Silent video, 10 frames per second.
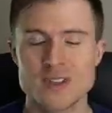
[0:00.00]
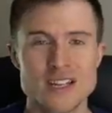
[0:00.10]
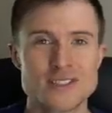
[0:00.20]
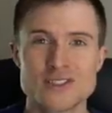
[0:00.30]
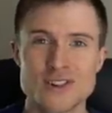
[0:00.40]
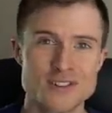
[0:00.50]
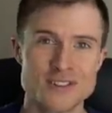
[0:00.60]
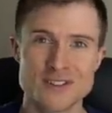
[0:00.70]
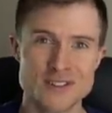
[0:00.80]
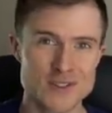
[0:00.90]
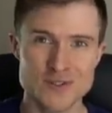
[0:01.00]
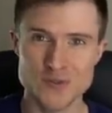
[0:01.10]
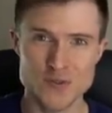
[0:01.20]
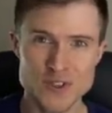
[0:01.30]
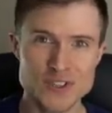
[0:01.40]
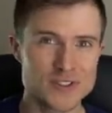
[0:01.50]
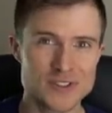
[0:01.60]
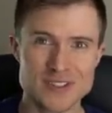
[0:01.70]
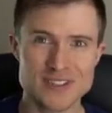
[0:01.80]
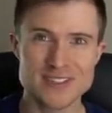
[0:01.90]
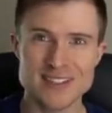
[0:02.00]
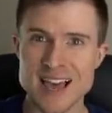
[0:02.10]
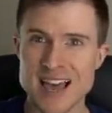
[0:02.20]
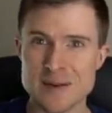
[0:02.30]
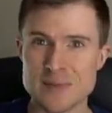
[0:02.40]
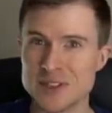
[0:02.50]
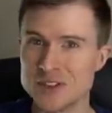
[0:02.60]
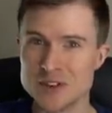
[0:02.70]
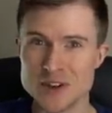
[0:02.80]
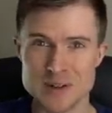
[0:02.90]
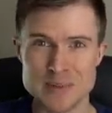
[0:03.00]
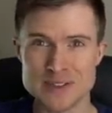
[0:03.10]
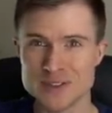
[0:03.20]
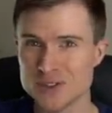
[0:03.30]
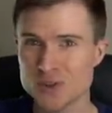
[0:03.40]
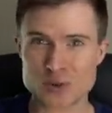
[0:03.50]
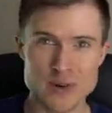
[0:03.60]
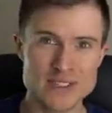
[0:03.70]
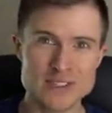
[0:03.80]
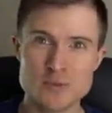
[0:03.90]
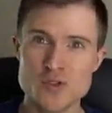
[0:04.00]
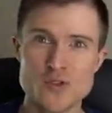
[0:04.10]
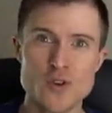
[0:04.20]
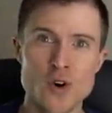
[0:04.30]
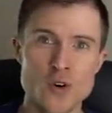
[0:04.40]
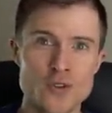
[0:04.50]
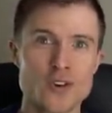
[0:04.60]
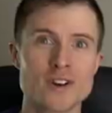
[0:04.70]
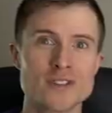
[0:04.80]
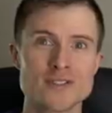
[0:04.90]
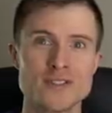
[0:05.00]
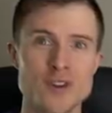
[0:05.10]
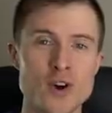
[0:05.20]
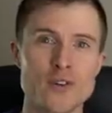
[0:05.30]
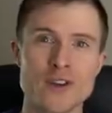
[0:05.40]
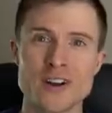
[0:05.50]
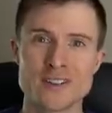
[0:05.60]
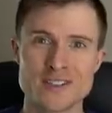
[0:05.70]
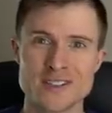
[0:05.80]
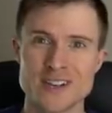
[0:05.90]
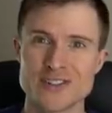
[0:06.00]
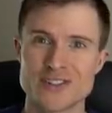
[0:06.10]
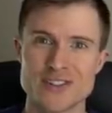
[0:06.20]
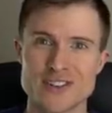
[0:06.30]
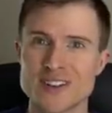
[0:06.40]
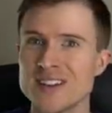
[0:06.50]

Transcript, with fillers: It starts on this featureless slab, and then you gotta make this crazy move over onto the overhung section.